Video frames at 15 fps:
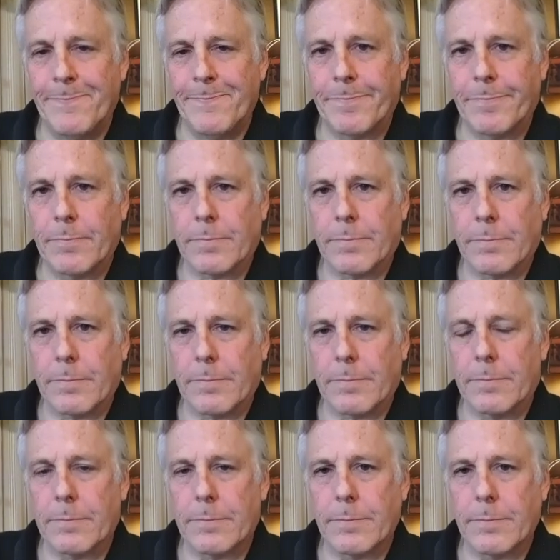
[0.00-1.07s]

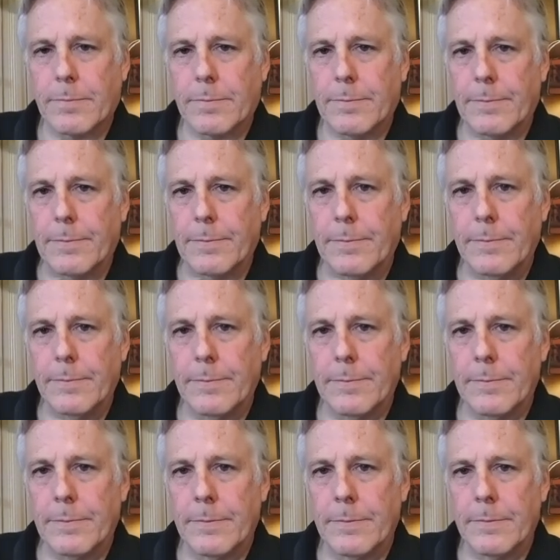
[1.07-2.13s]

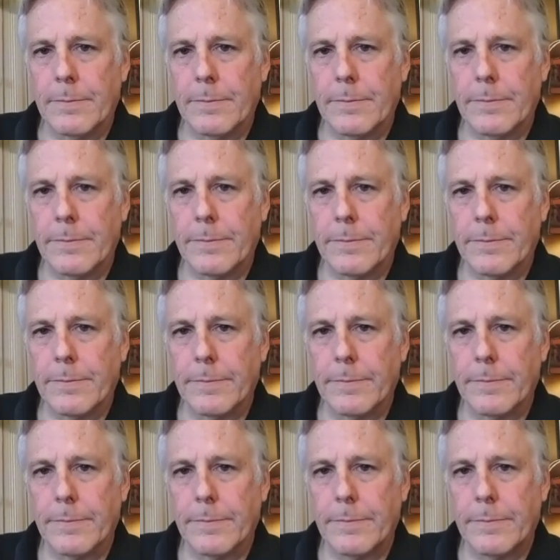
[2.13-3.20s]

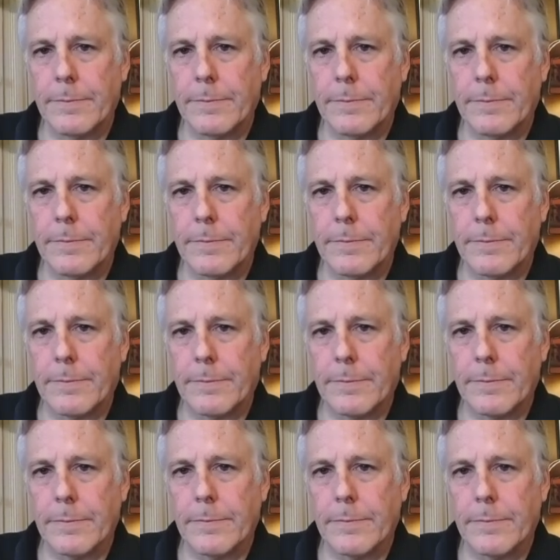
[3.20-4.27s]

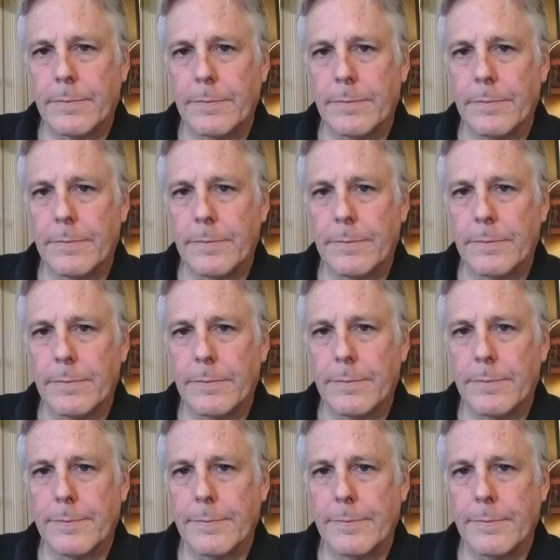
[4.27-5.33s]

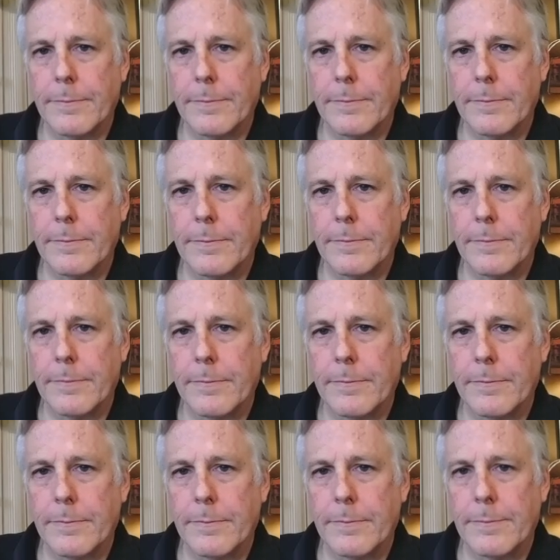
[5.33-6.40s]

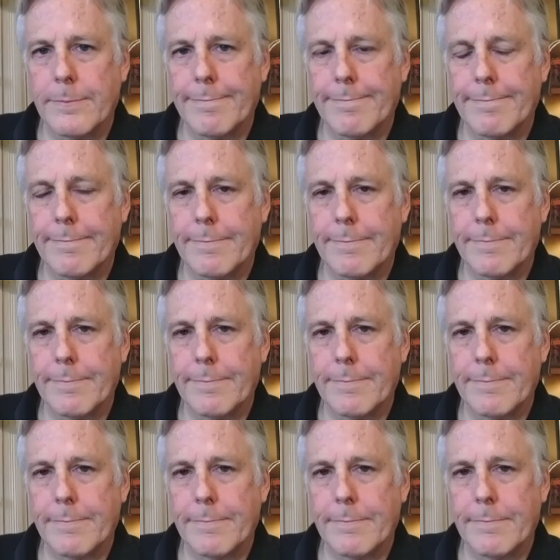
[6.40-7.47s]

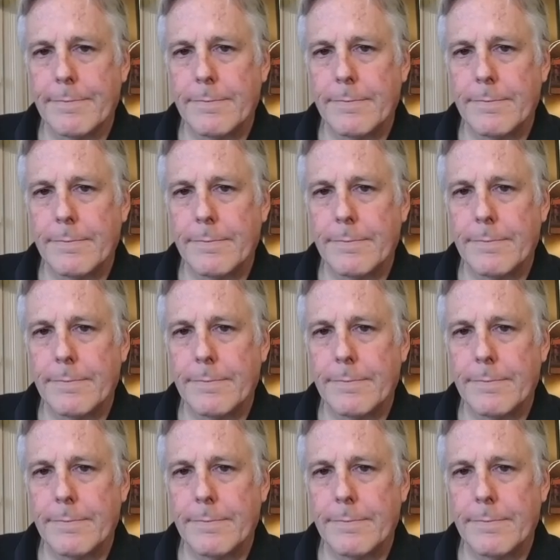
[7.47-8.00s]
[no speech]